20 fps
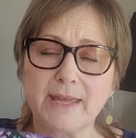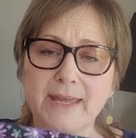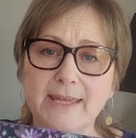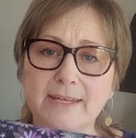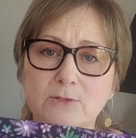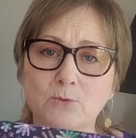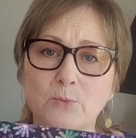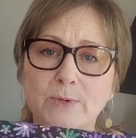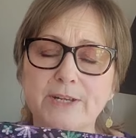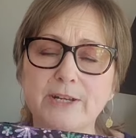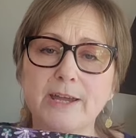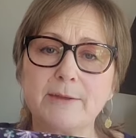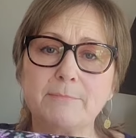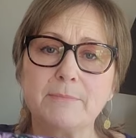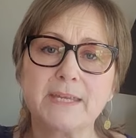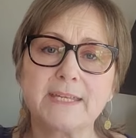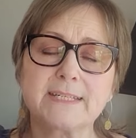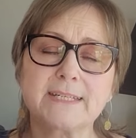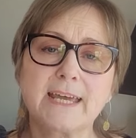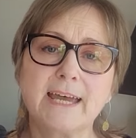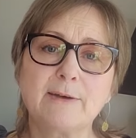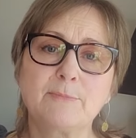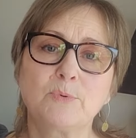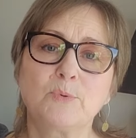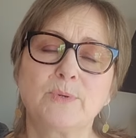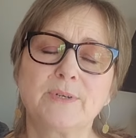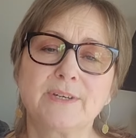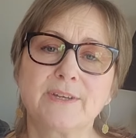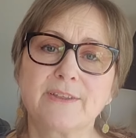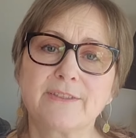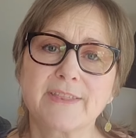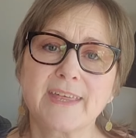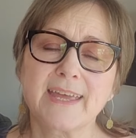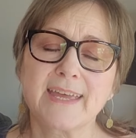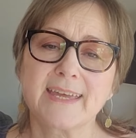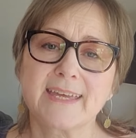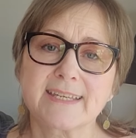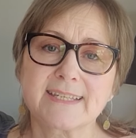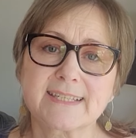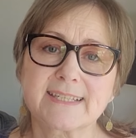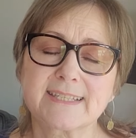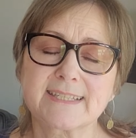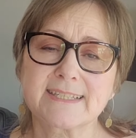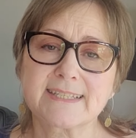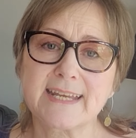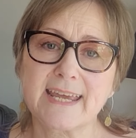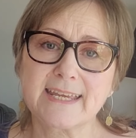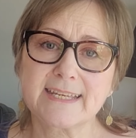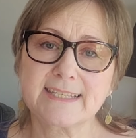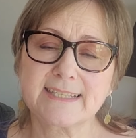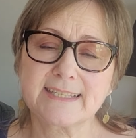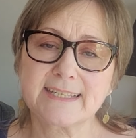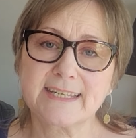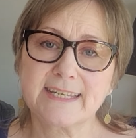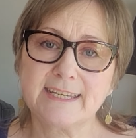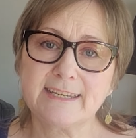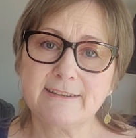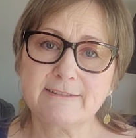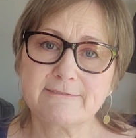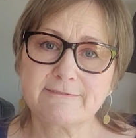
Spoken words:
and when I met up with Stacey